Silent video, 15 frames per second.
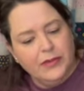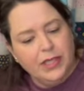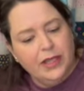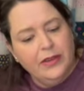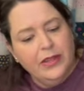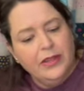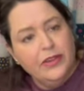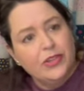
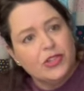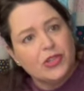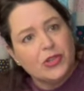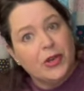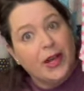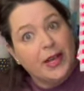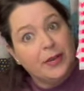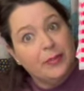And then the
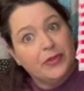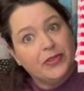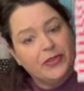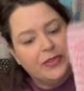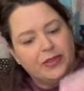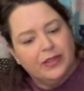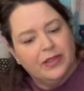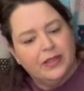
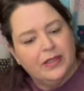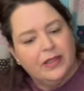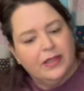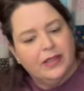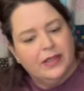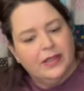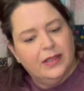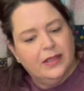stripes.
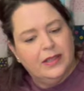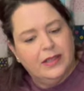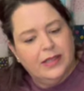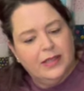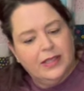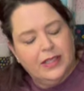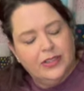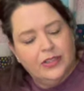
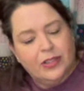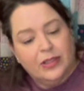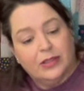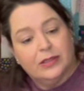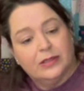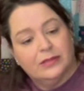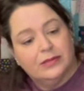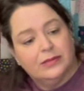And
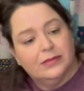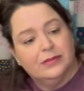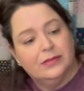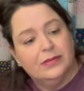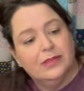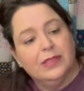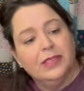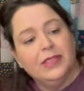y'all,
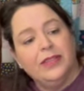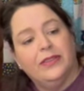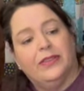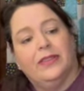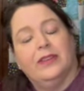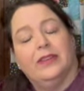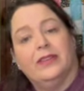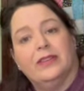look at
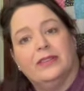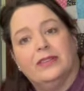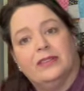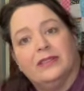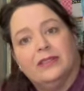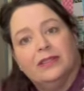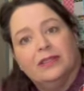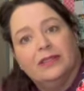this.